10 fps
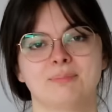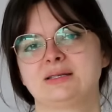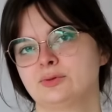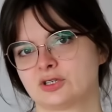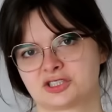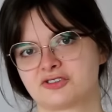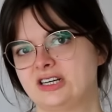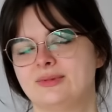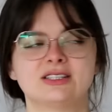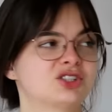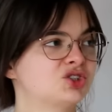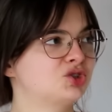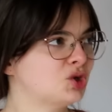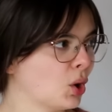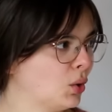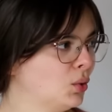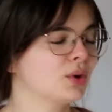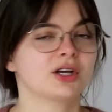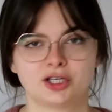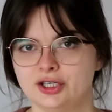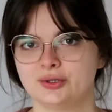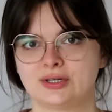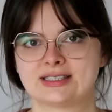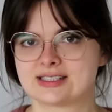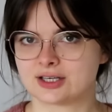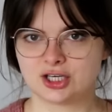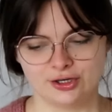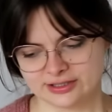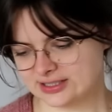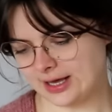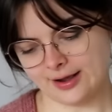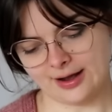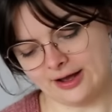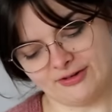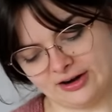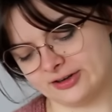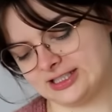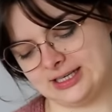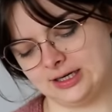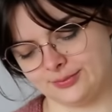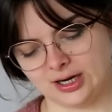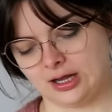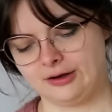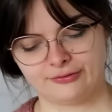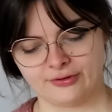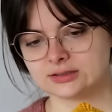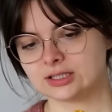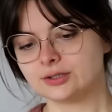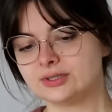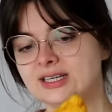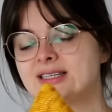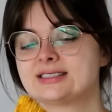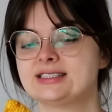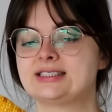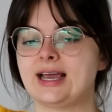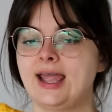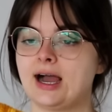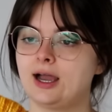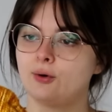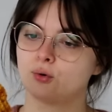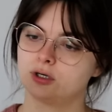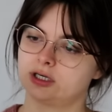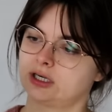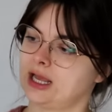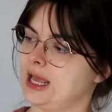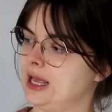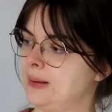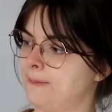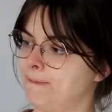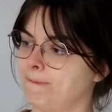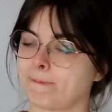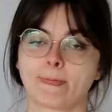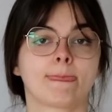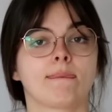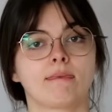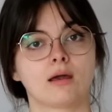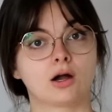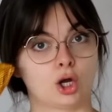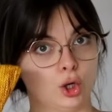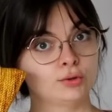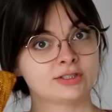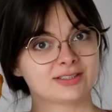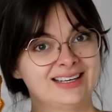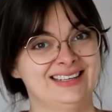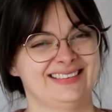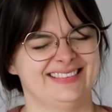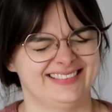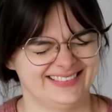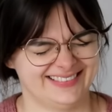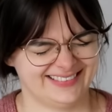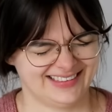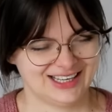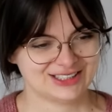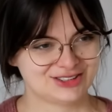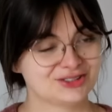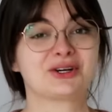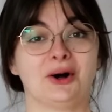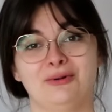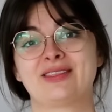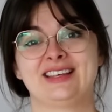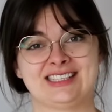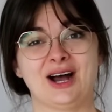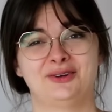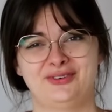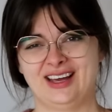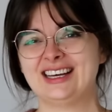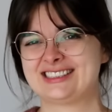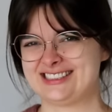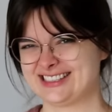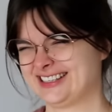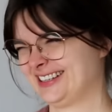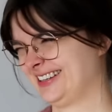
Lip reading: Makes me want to scream. It's so cute. It's the cutest thing I have ever seen in my life. So needless to say, I ordered him a coat to go with this outfit.